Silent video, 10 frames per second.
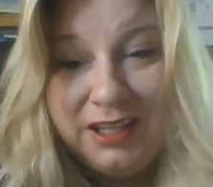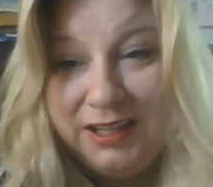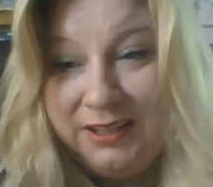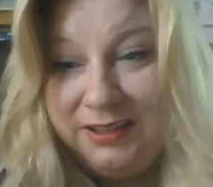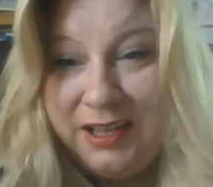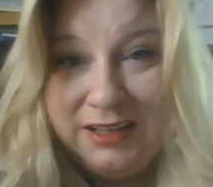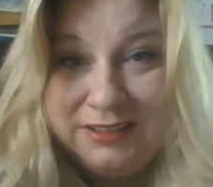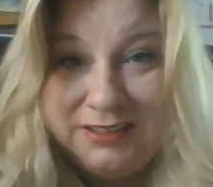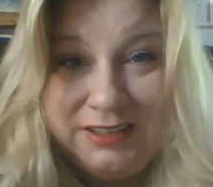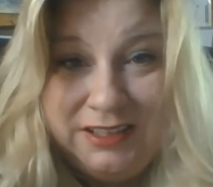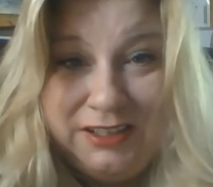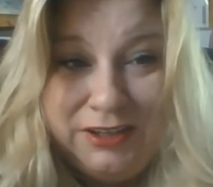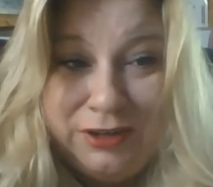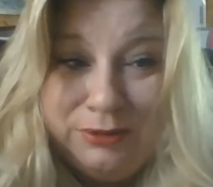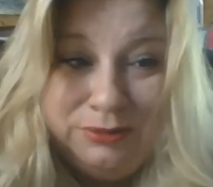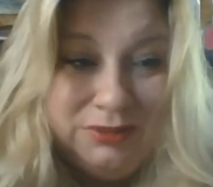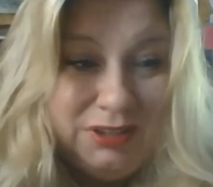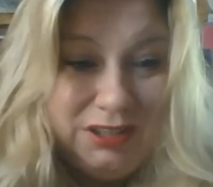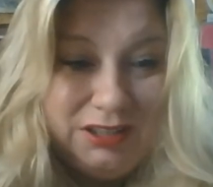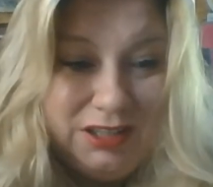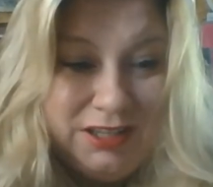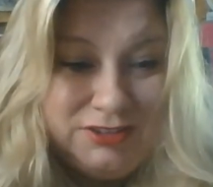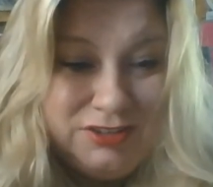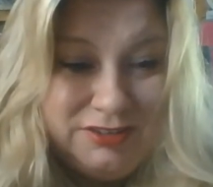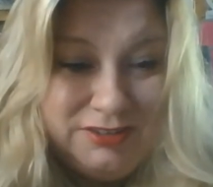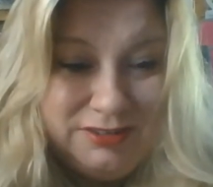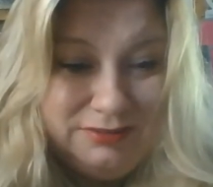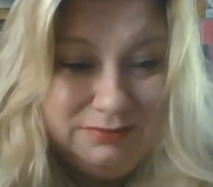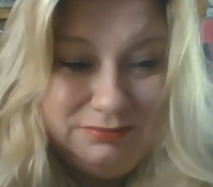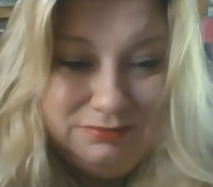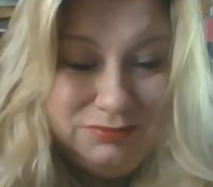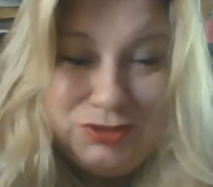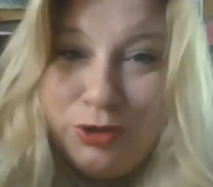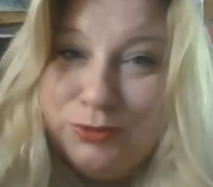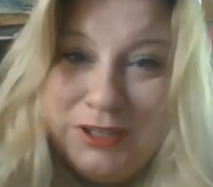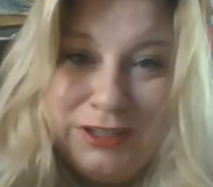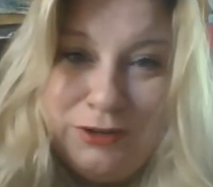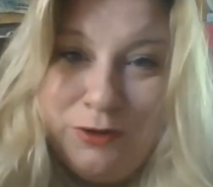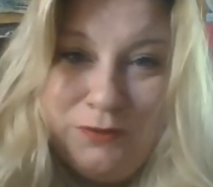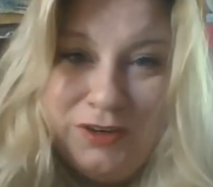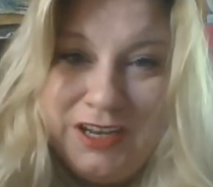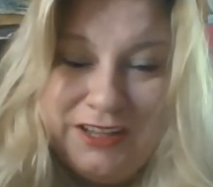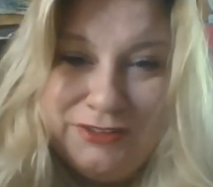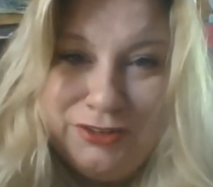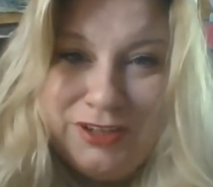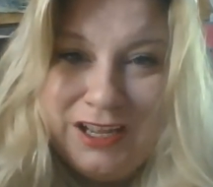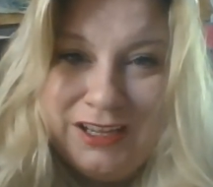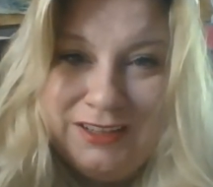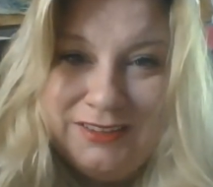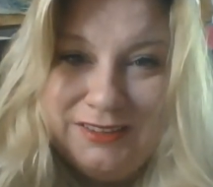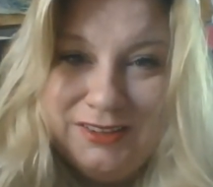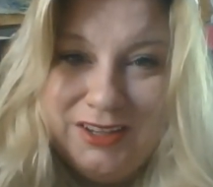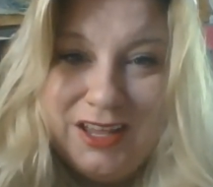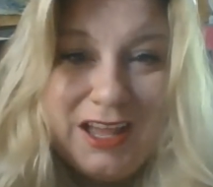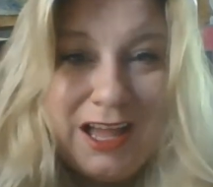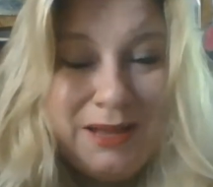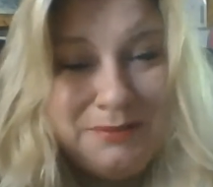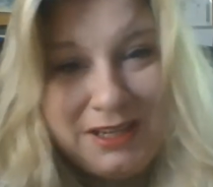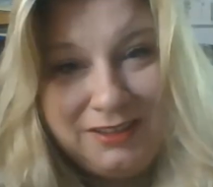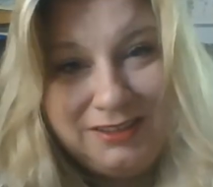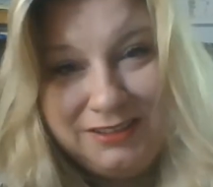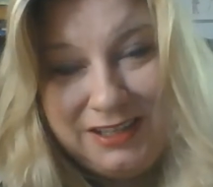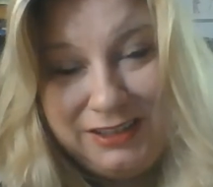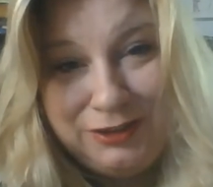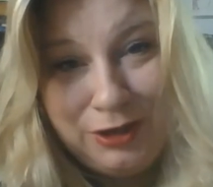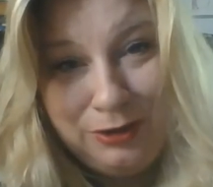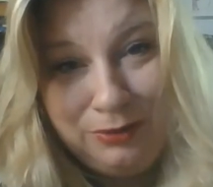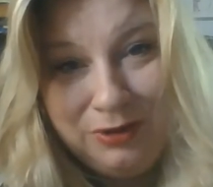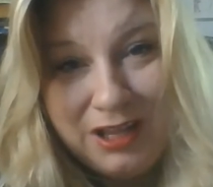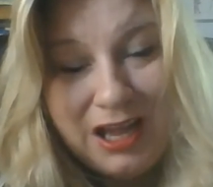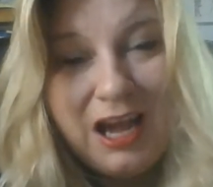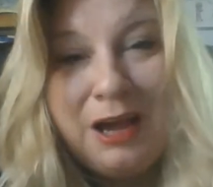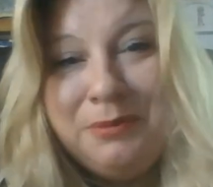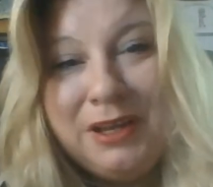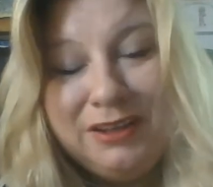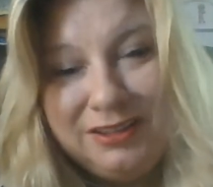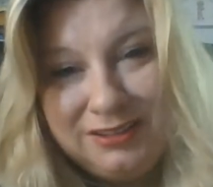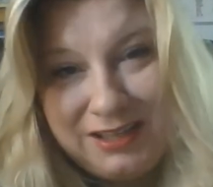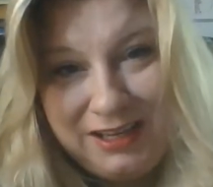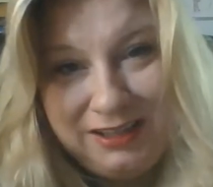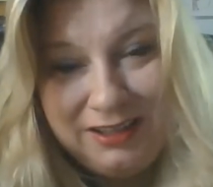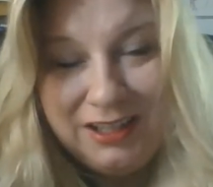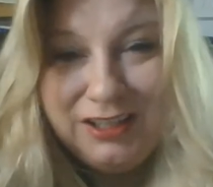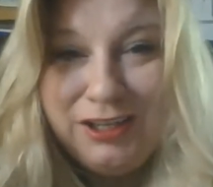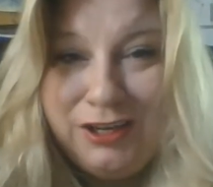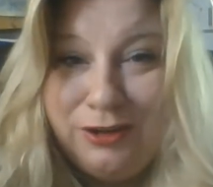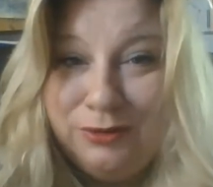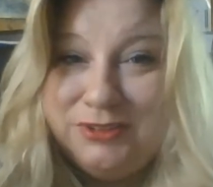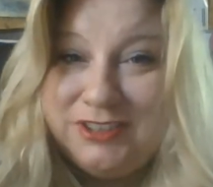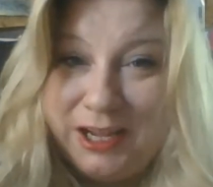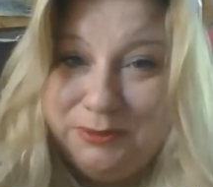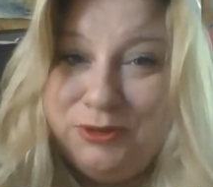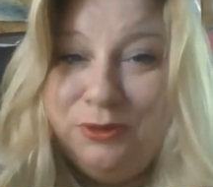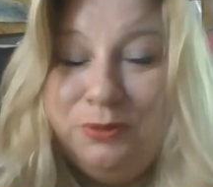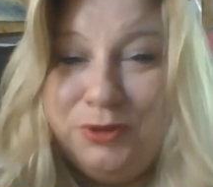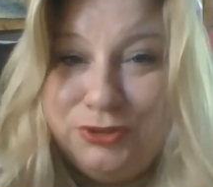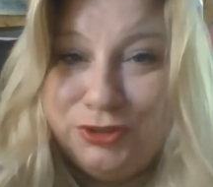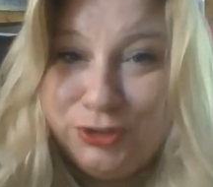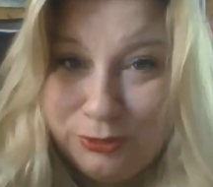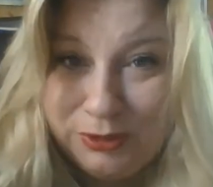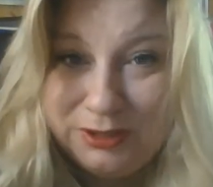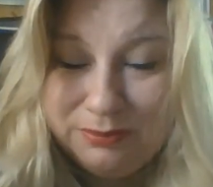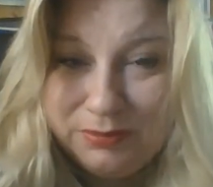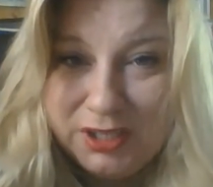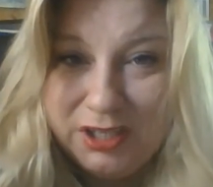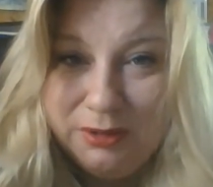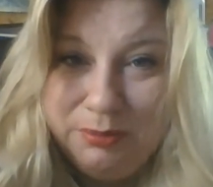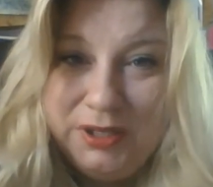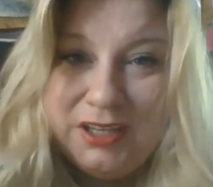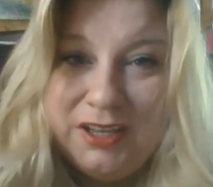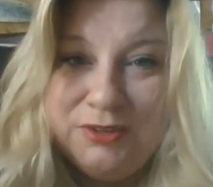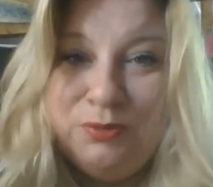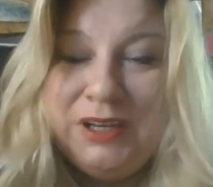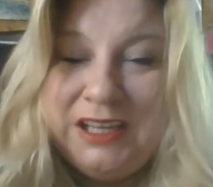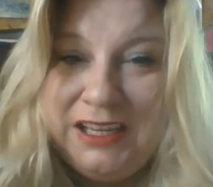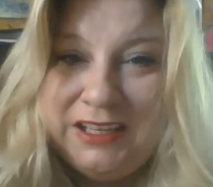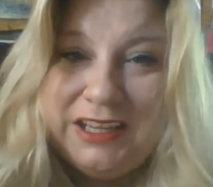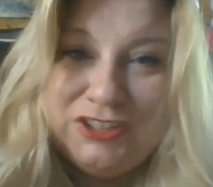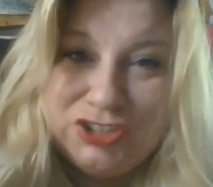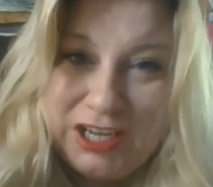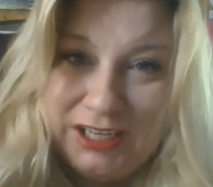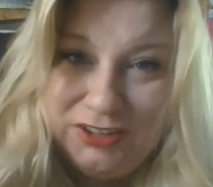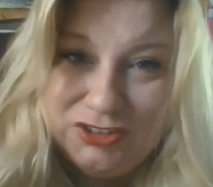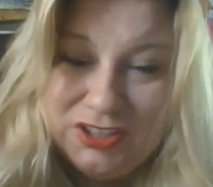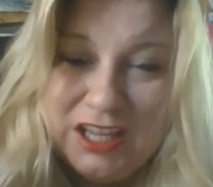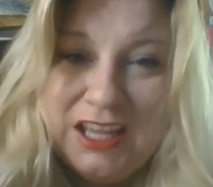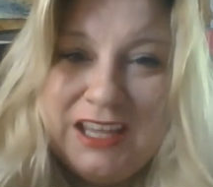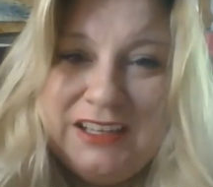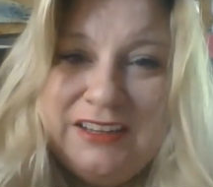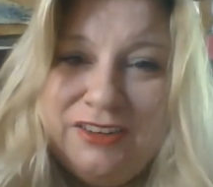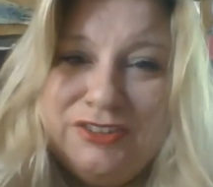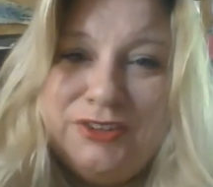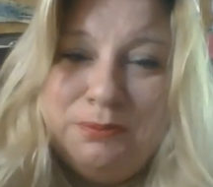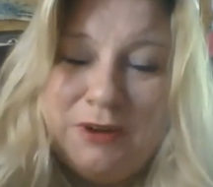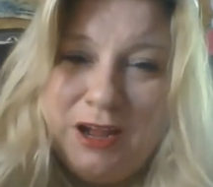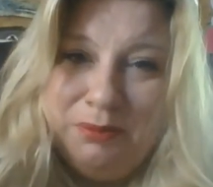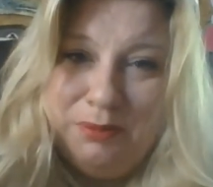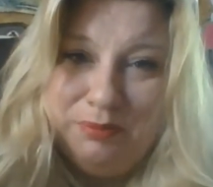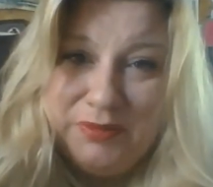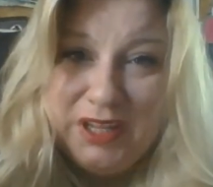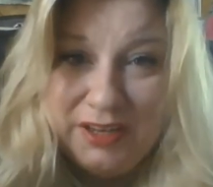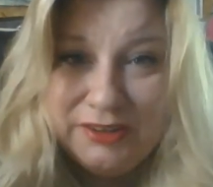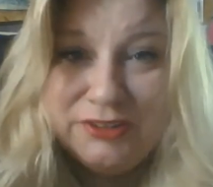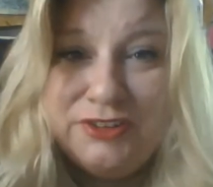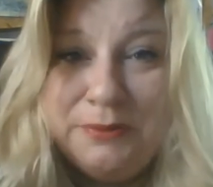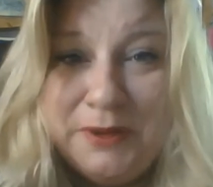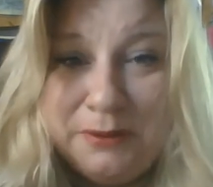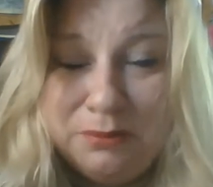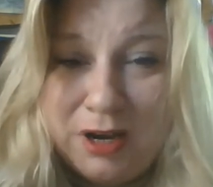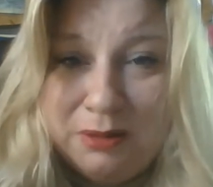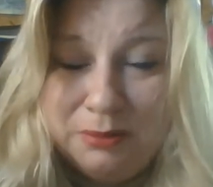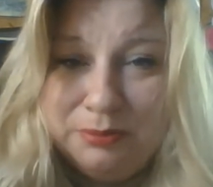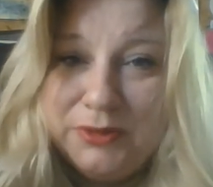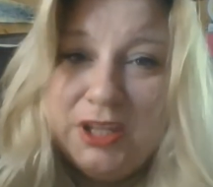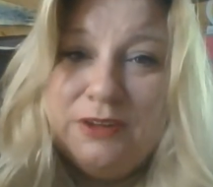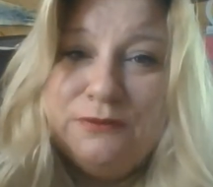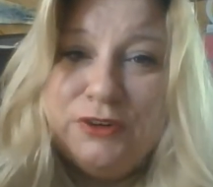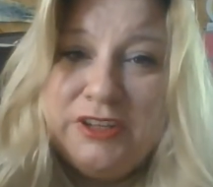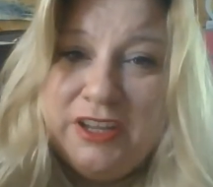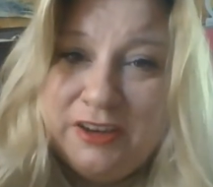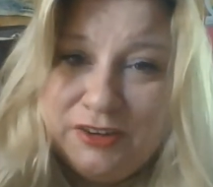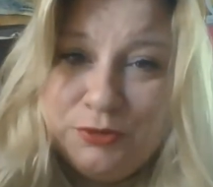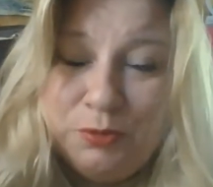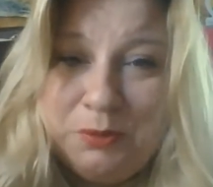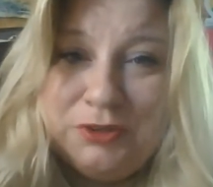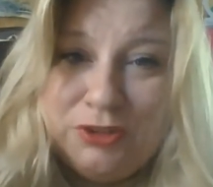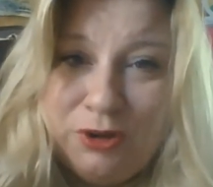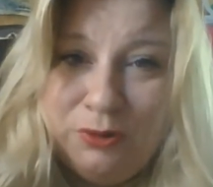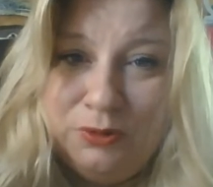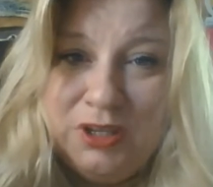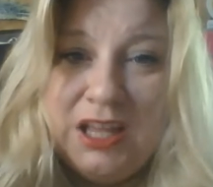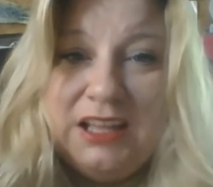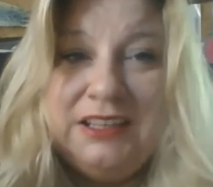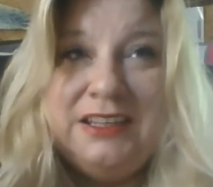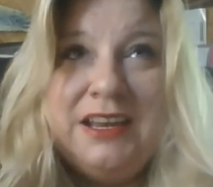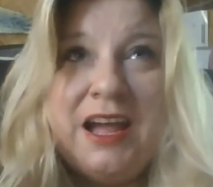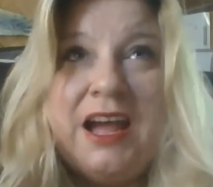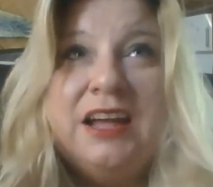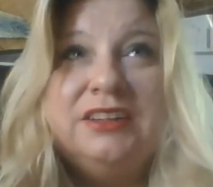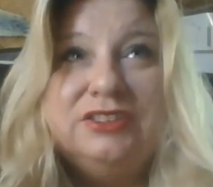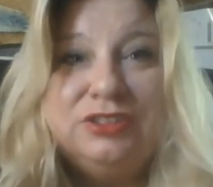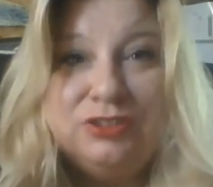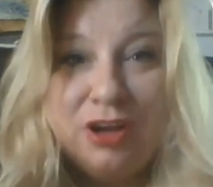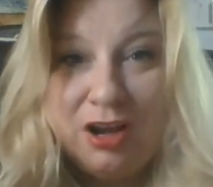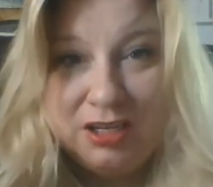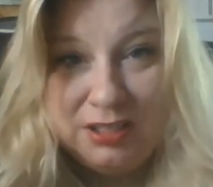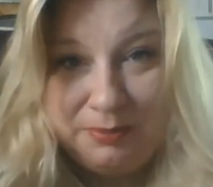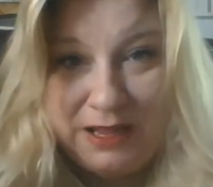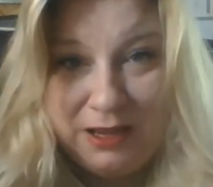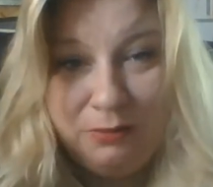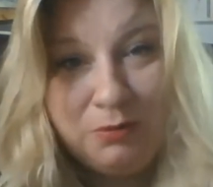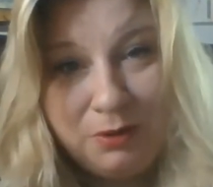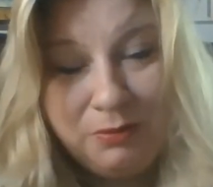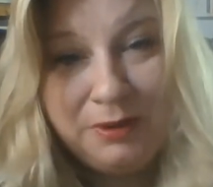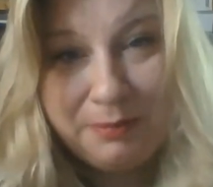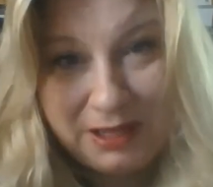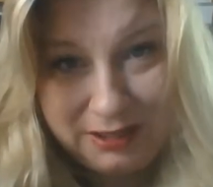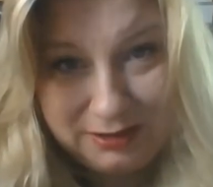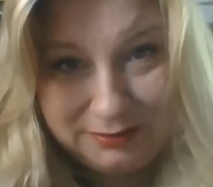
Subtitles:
And honestly, it's just, don't take no for an answer, guys. I'm not going take no. I'm not going to take, stop doing what you're doing because we need a change. And here's the problem. Here's the big problem. For years, we were told not to talk about what we make.